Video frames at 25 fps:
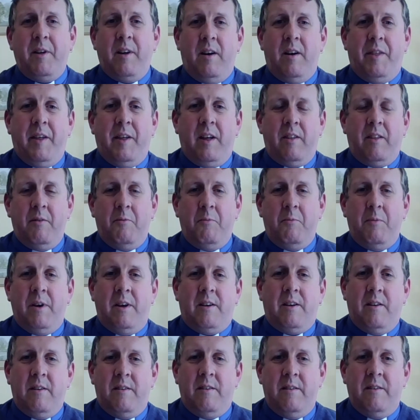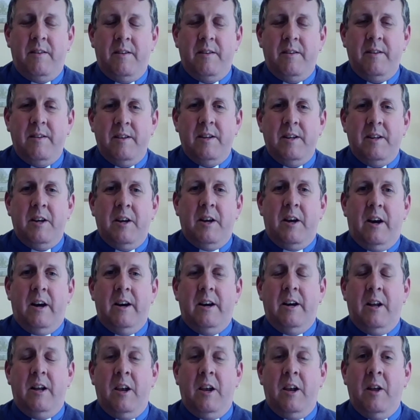I think that we can
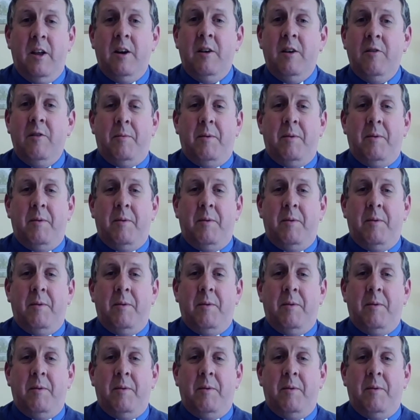learn from,